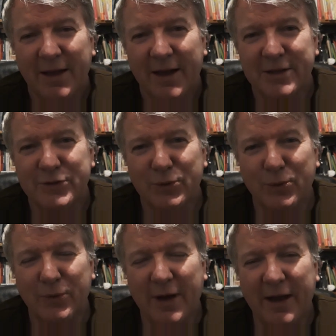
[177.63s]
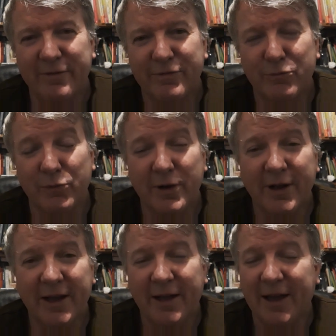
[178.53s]
And so I've
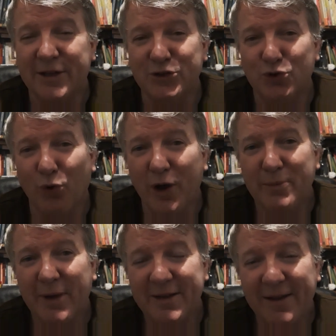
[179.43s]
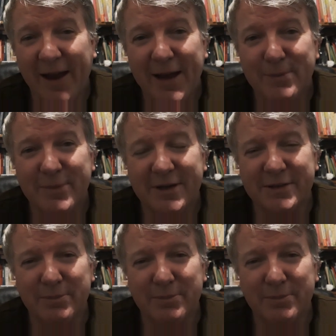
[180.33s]
really enjoyed my time as a